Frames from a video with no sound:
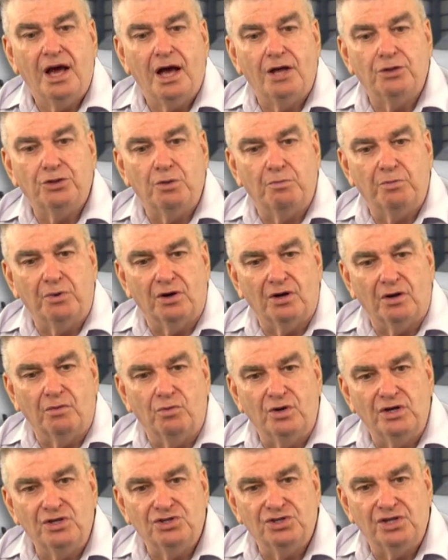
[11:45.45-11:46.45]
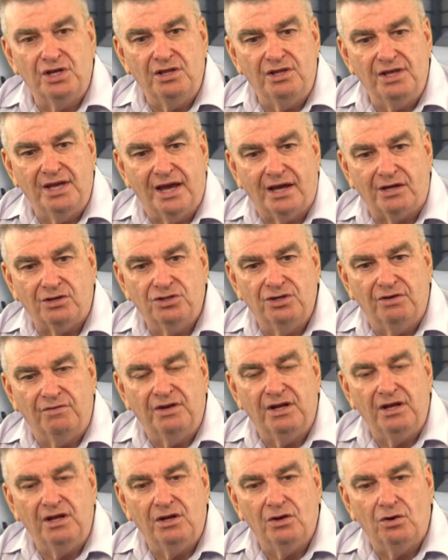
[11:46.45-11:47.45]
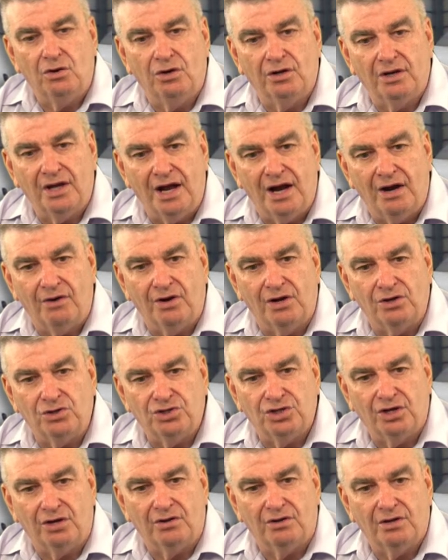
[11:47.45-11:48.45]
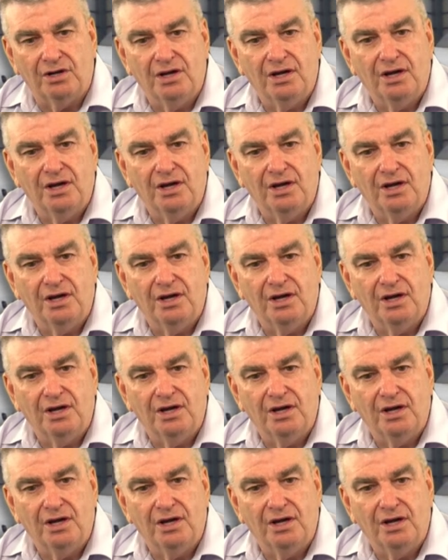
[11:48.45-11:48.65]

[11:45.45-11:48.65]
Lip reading: At the bottom, we see the activity on arrow shown.